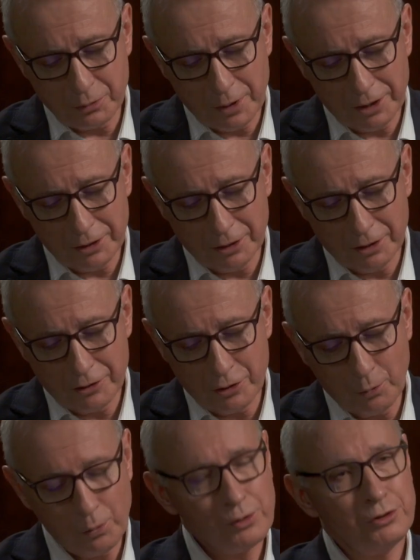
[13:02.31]
well, the
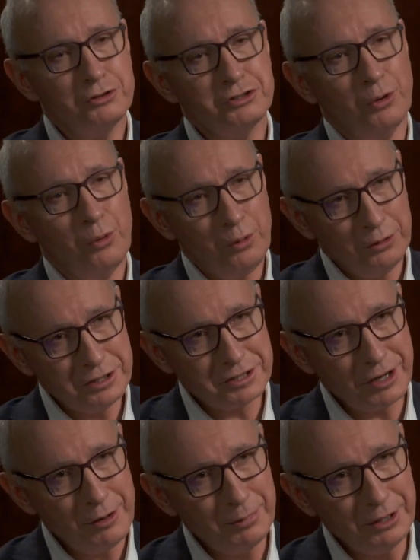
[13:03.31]
world's
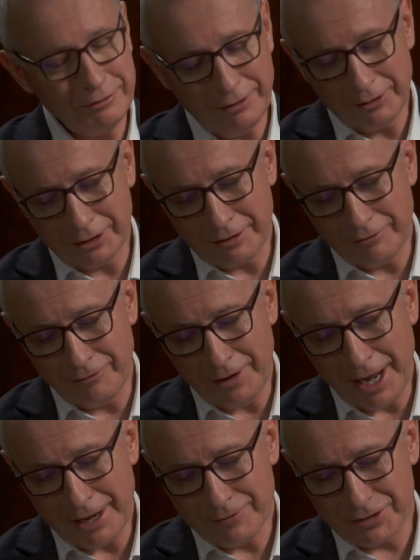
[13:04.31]
oldest company, founded in
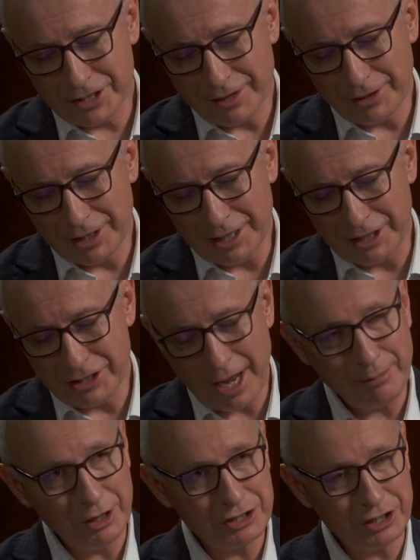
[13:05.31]
578, a
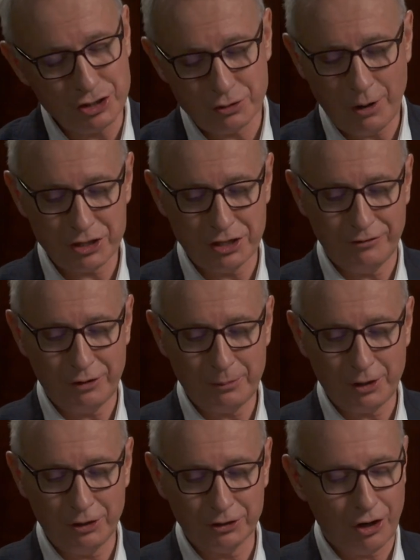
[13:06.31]
Japanese construction firm
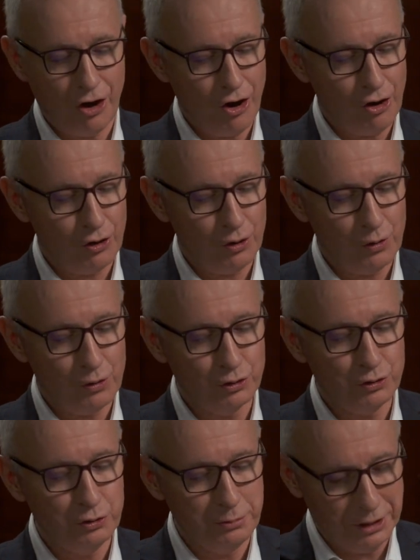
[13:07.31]
called Kongo
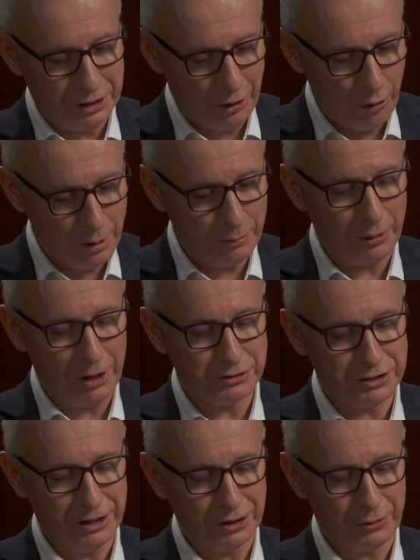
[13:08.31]
Gumi, I hope I'm
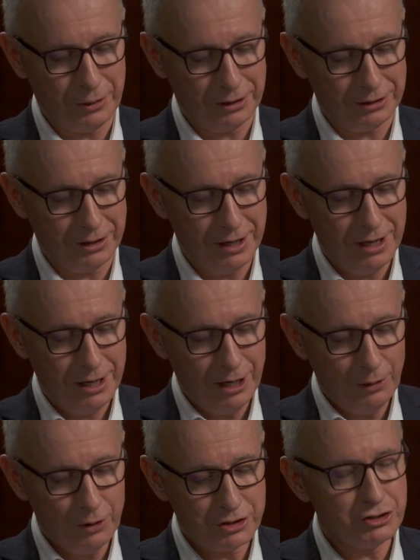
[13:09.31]
pronouncing that correctly,
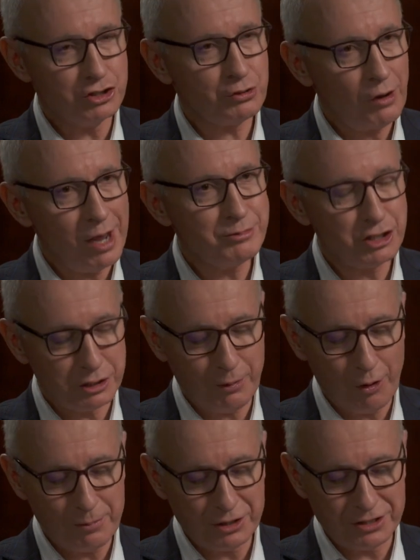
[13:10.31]
which describes its
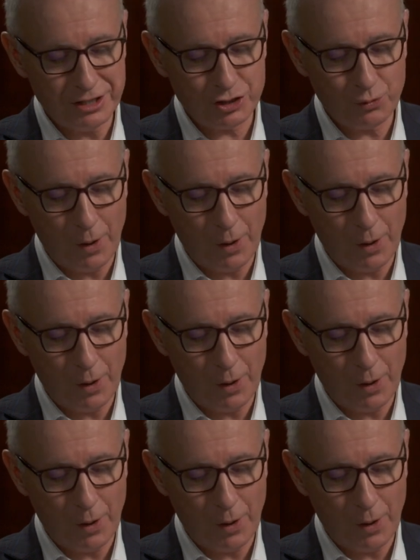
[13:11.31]
purpose this